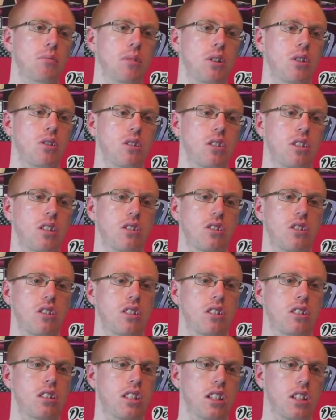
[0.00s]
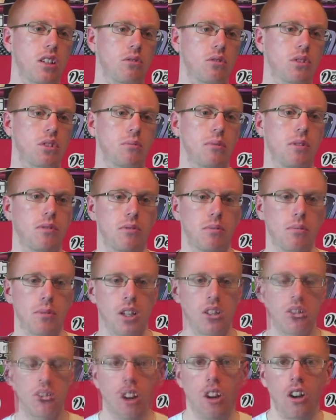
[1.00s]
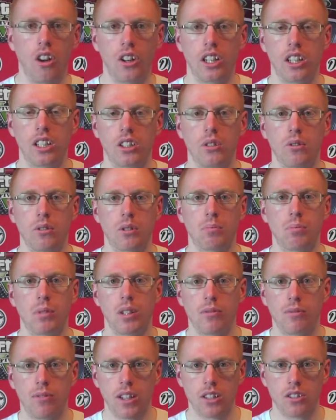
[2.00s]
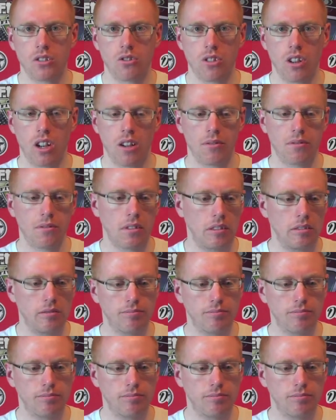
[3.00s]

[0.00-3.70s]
mission and she steals some information on a USB flash drive.